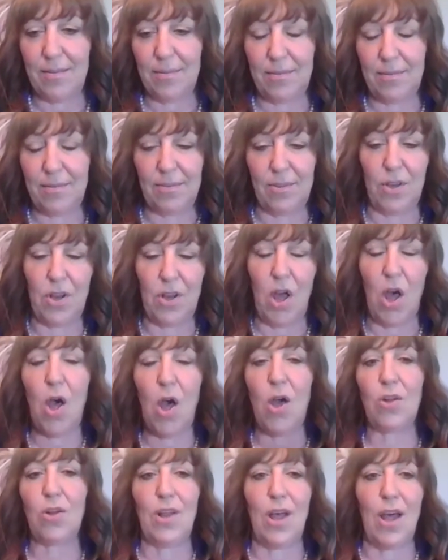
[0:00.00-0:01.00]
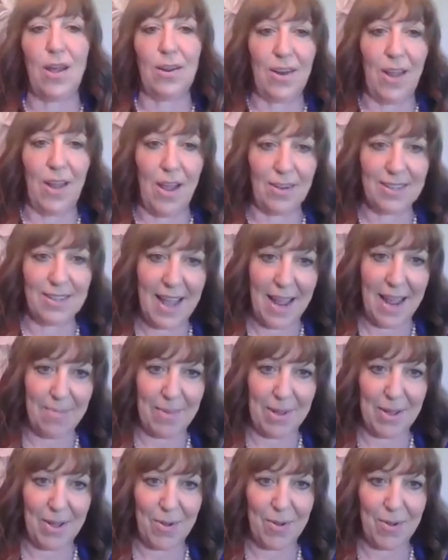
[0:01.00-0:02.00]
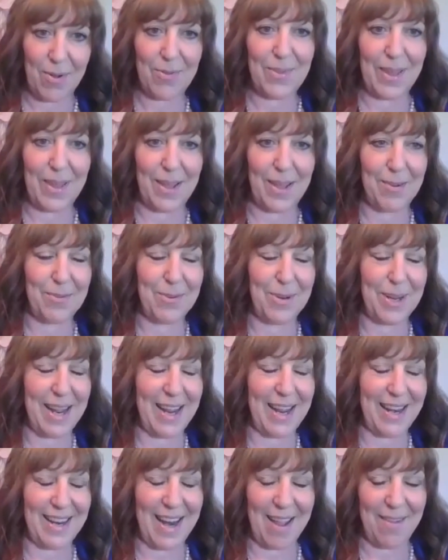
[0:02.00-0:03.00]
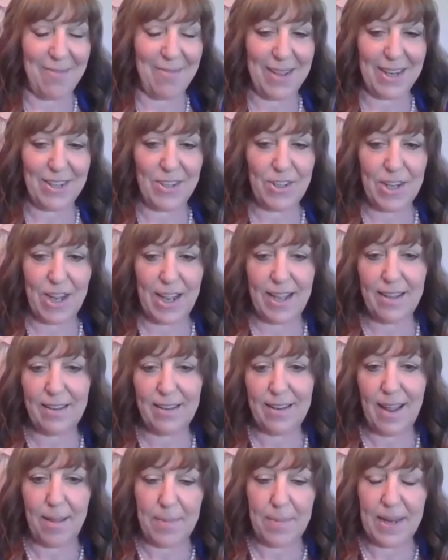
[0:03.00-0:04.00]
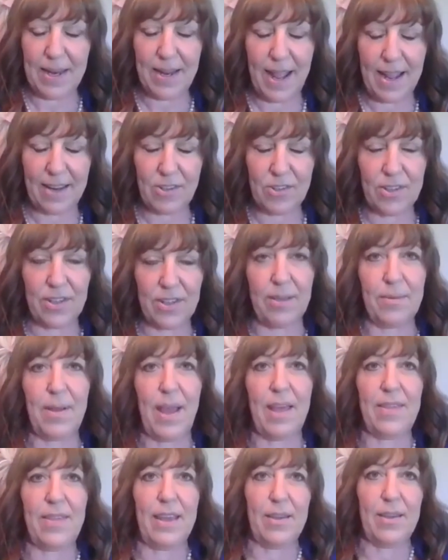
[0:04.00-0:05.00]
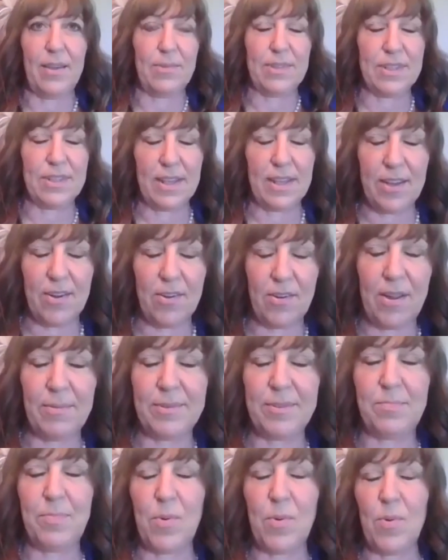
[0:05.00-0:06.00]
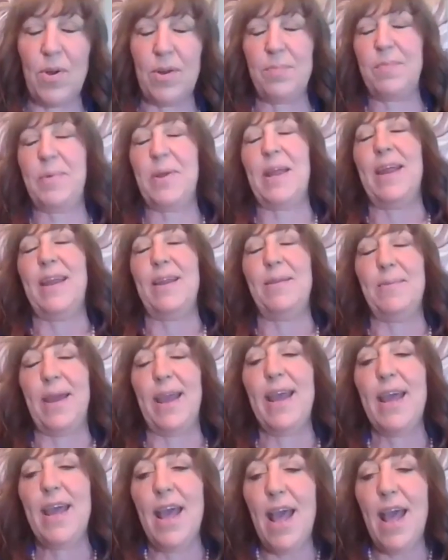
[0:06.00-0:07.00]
long time ago, they created FHA. I mean, actually, I think it was the year I was born, but anyway.